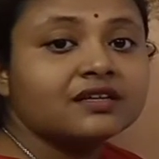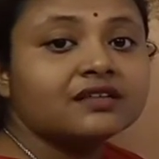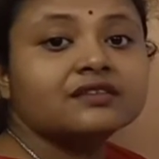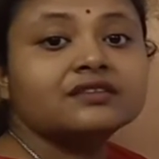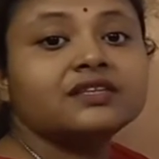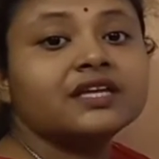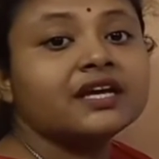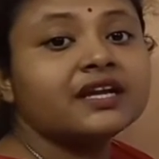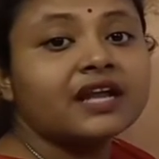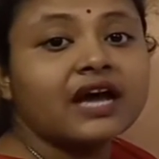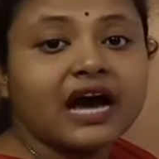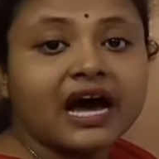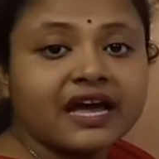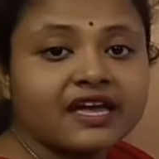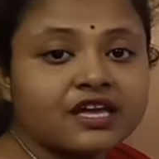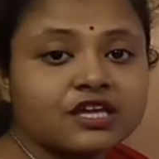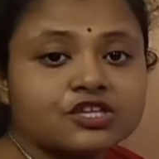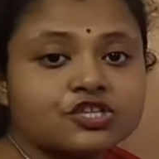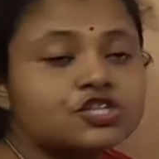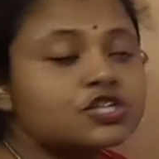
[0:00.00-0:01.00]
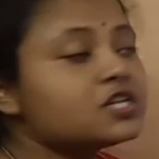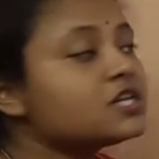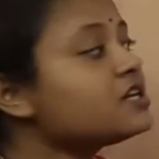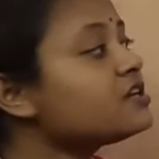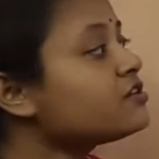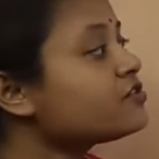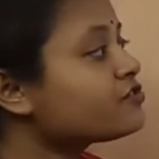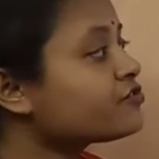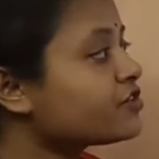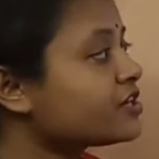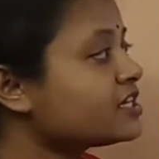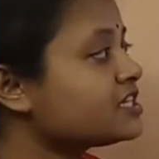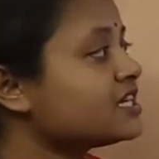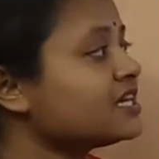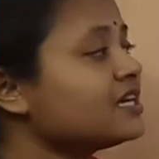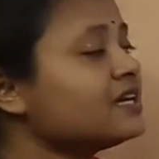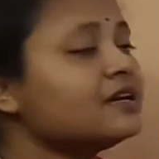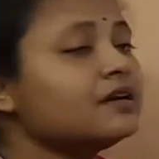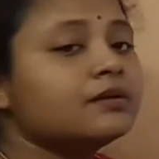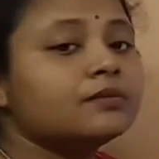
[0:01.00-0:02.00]
Then ing,
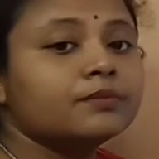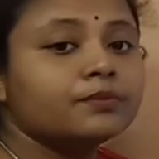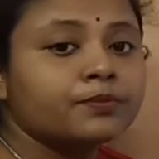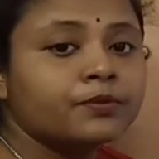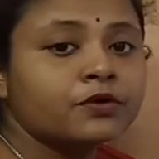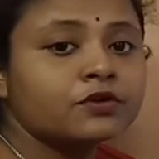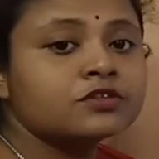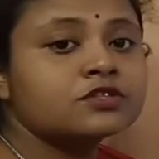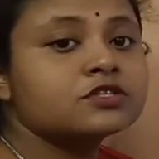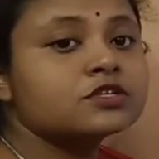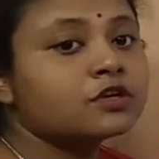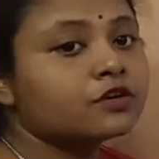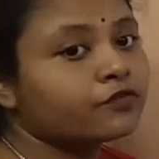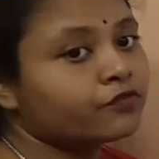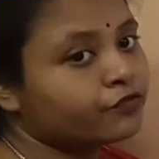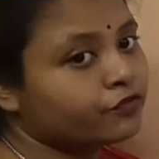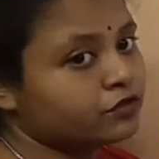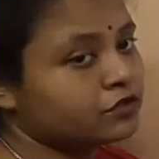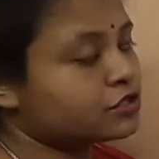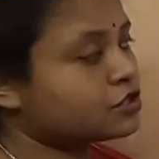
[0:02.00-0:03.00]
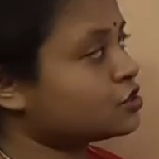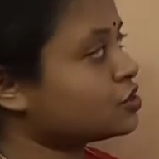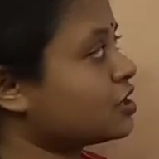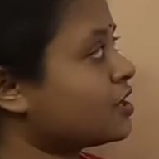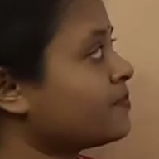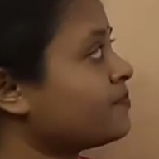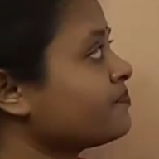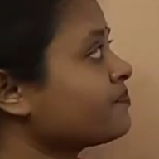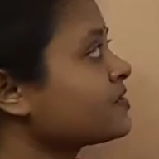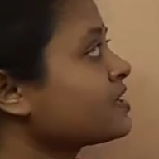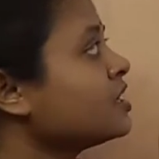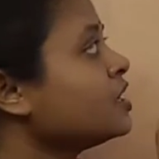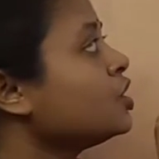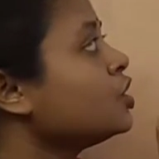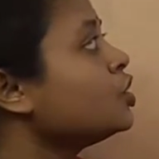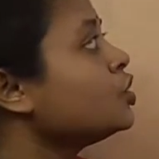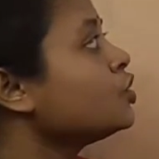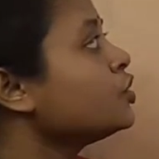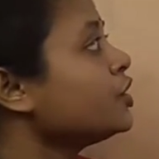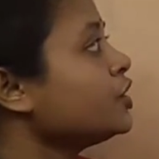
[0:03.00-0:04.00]
reading books, full stop.
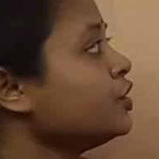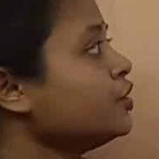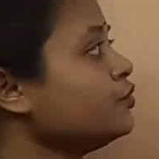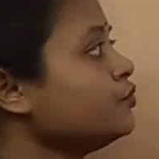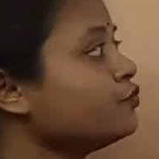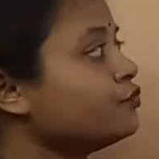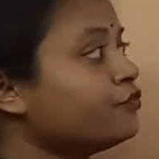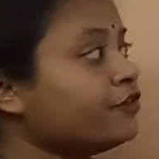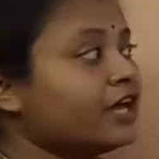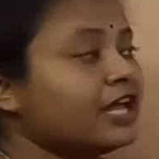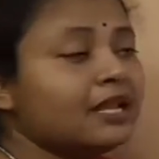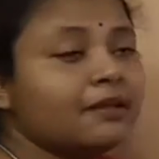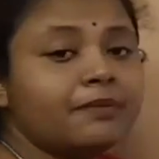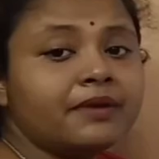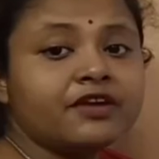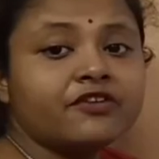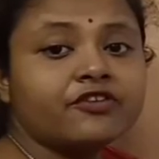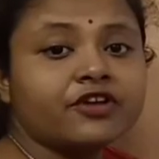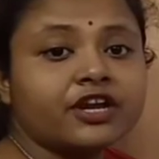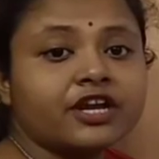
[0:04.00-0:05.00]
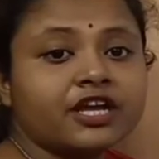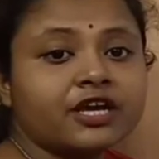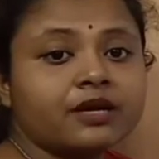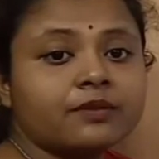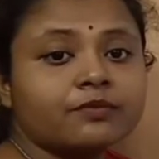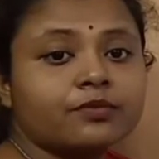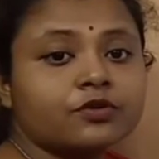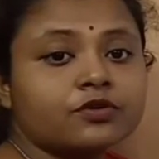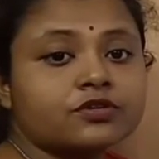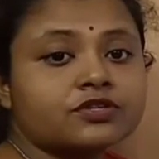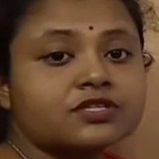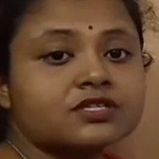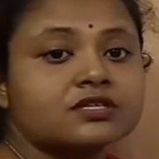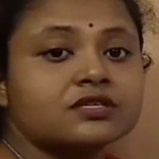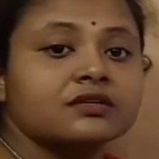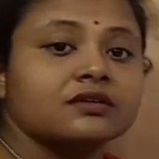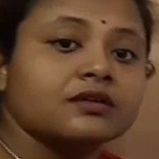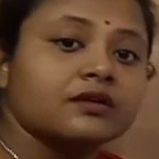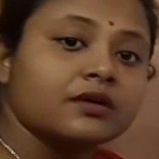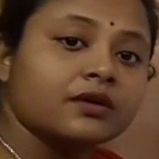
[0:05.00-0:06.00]
You will be reading
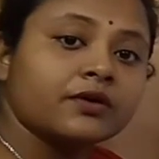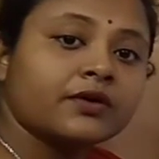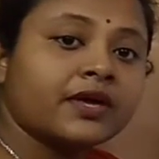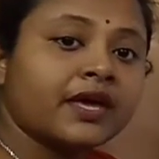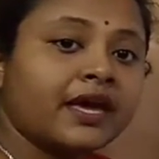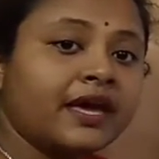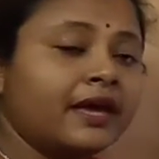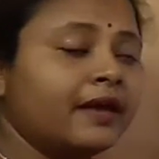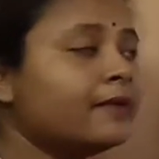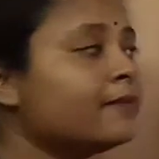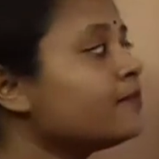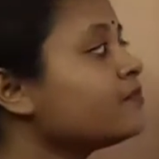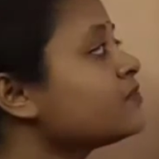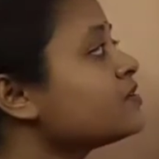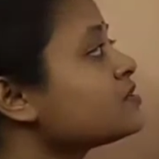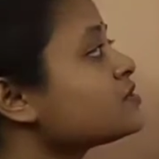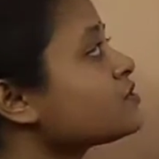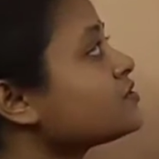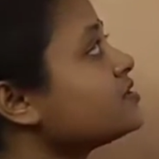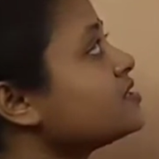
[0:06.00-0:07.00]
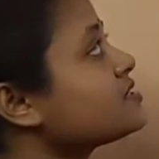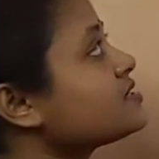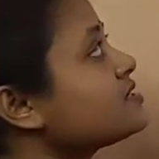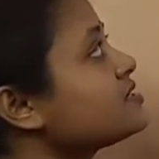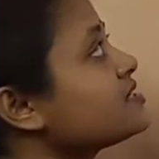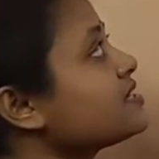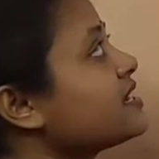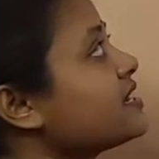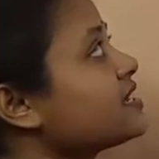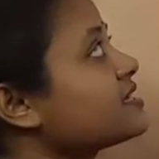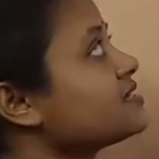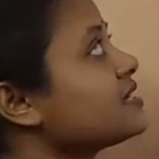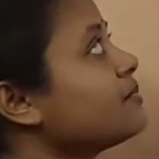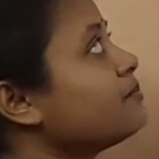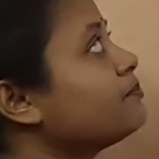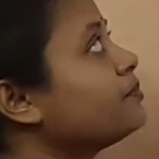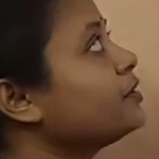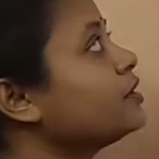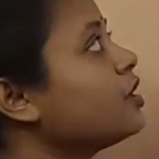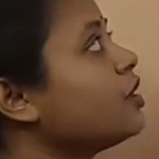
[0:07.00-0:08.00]
books. Okay? So this is an
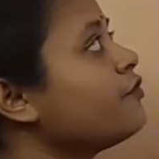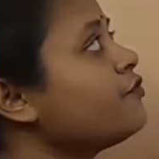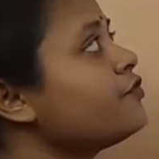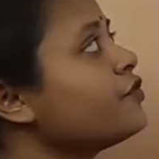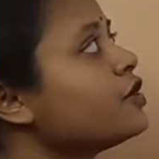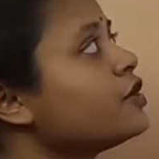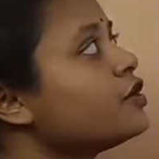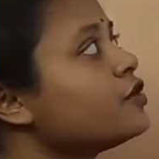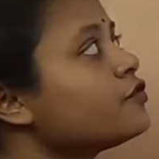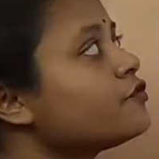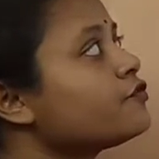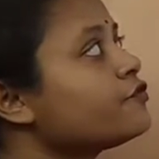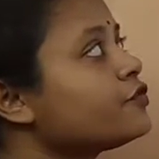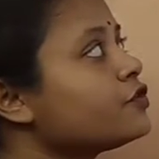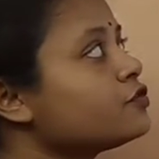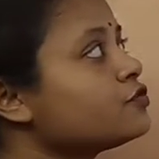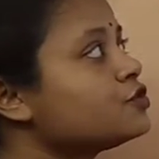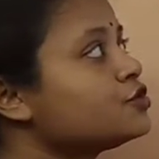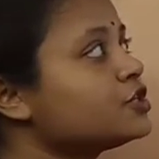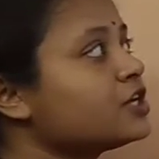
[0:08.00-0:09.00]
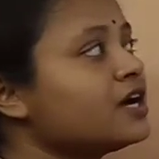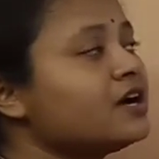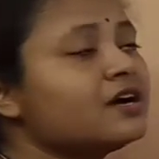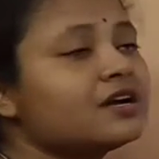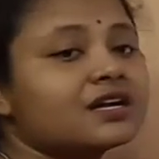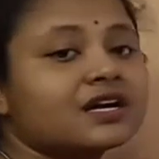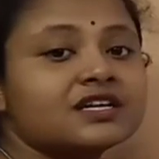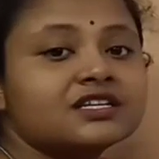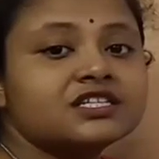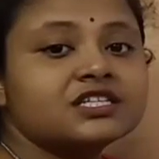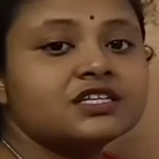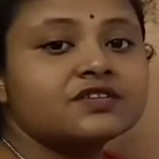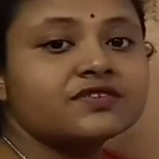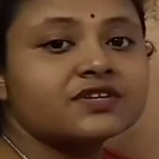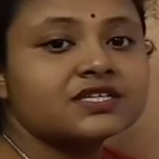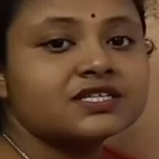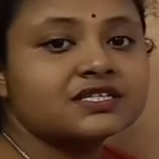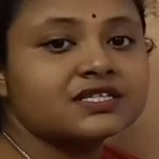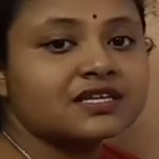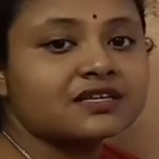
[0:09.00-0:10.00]
example of future
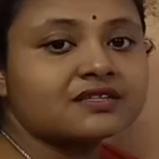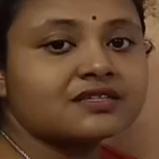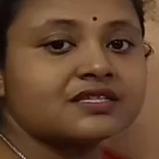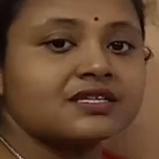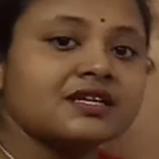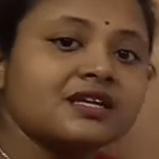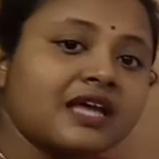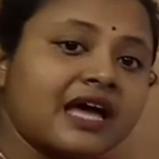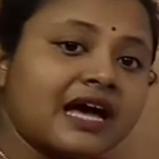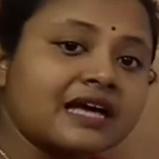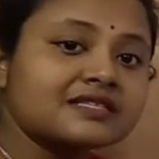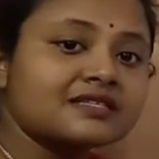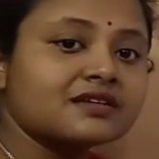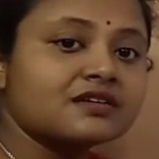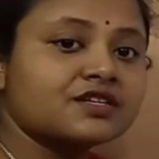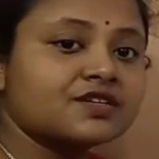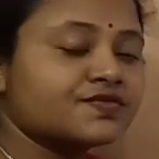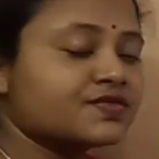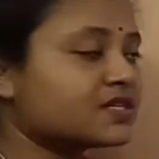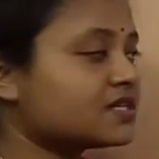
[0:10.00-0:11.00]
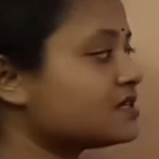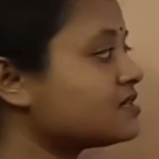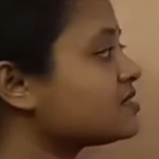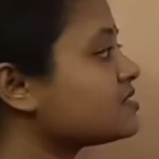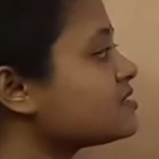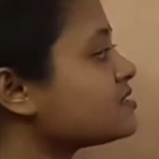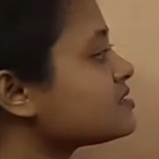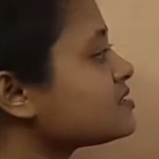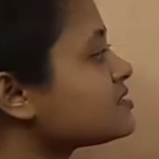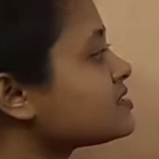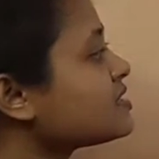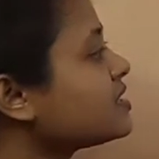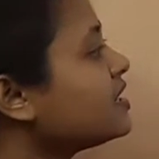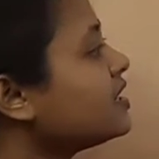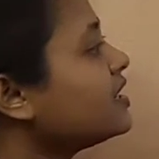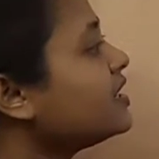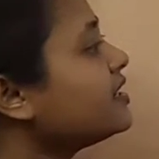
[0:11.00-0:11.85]
continuous tense in assertive sentence.